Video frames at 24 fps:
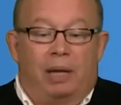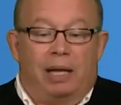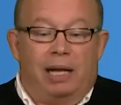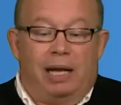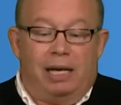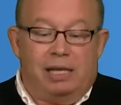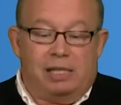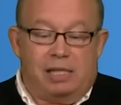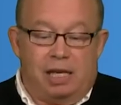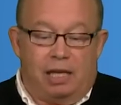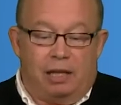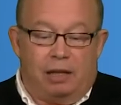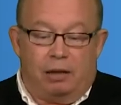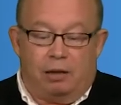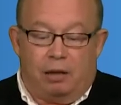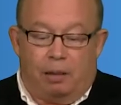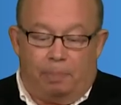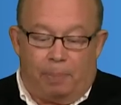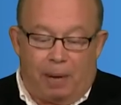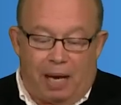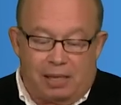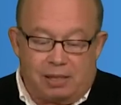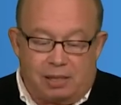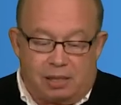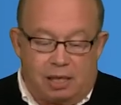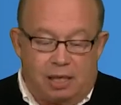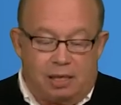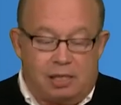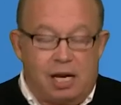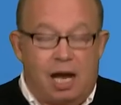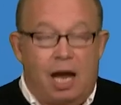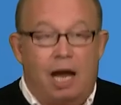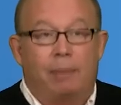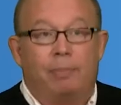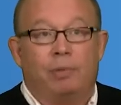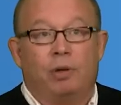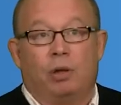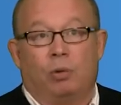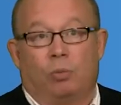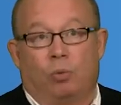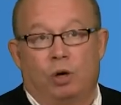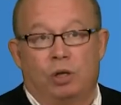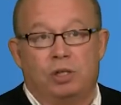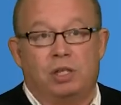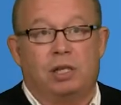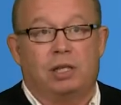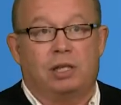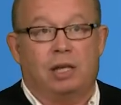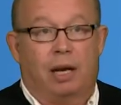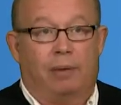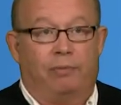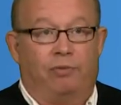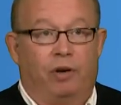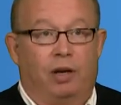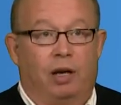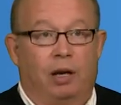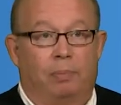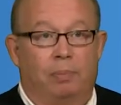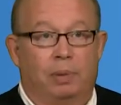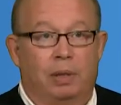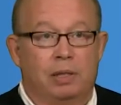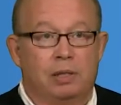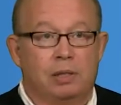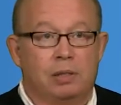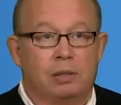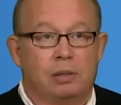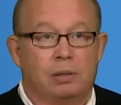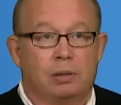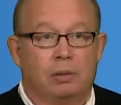it is either the best of time or the worst of time for companies.